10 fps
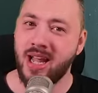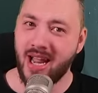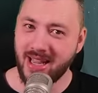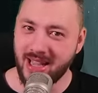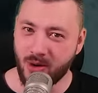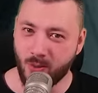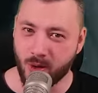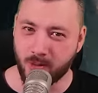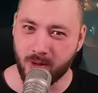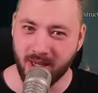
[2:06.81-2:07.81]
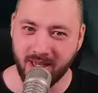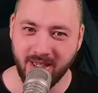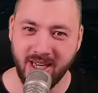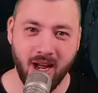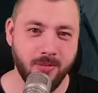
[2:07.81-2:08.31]
and then we're playing
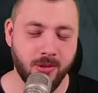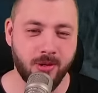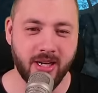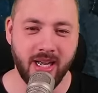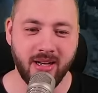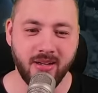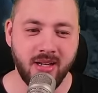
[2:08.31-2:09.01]
Diablo again.